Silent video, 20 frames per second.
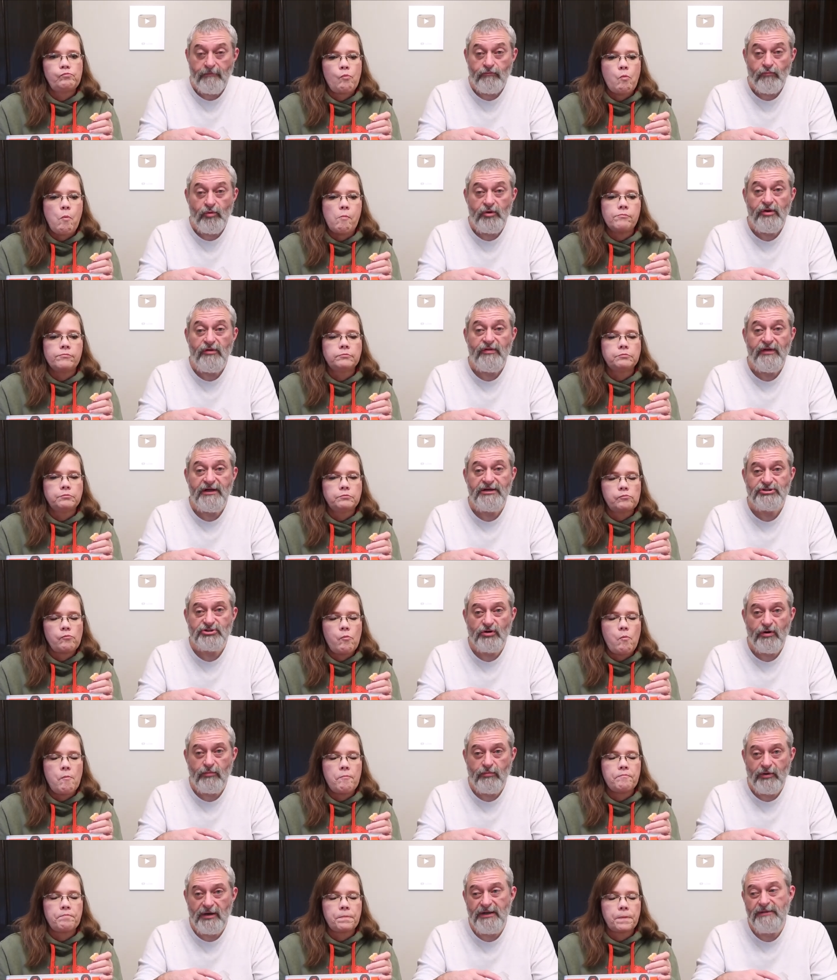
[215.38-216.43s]
Speaker 1: when you think
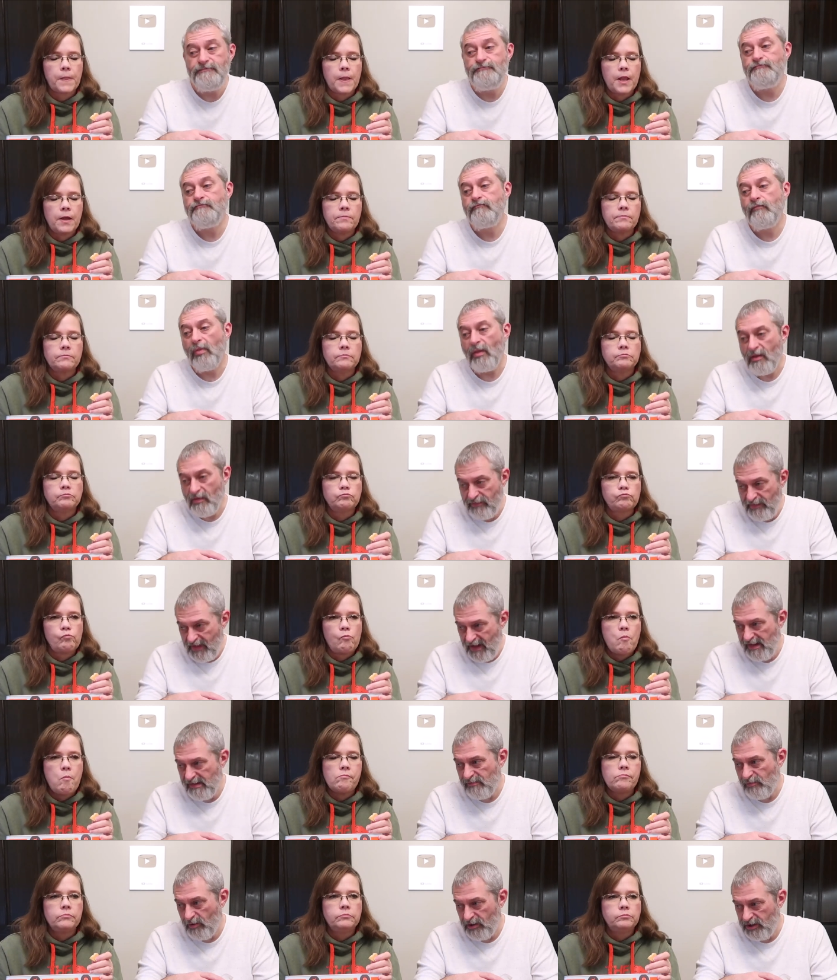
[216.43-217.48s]
shortbread,
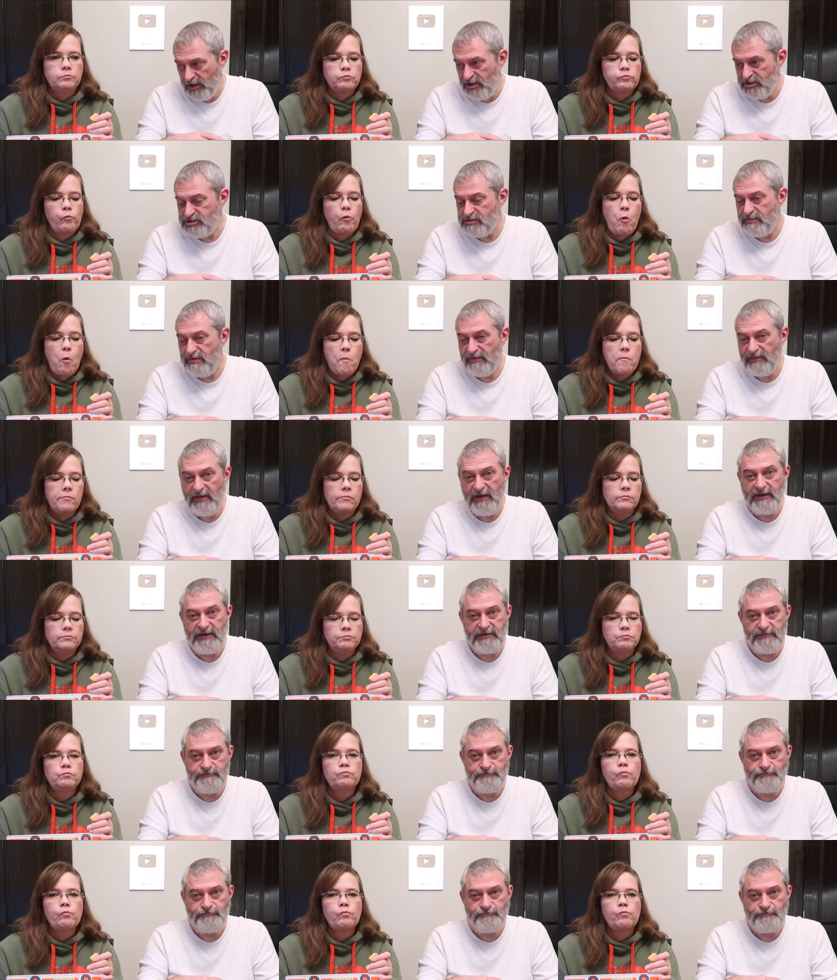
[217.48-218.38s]
that's what you should be thinking.